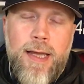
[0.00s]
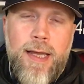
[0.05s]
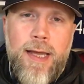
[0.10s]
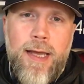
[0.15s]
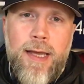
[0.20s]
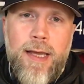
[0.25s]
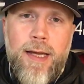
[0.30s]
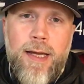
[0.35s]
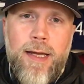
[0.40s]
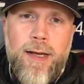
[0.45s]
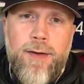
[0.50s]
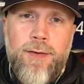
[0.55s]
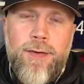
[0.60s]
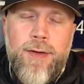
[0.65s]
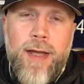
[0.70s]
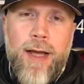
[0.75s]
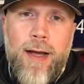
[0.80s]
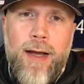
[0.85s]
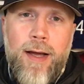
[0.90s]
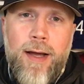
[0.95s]

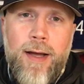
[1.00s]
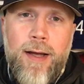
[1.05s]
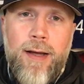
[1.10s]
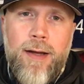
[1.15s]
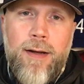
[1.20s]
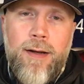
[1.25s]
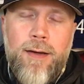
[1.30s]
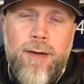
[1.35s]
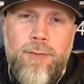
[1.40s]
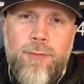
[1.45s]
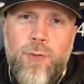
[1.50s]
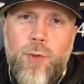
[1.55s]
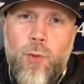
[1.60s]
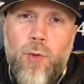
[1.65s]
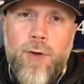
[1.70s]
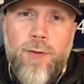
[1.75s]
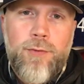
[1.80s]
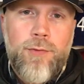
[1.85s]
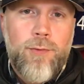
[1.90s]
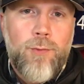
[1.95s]
And of
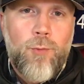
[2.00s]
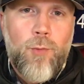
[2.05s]
course,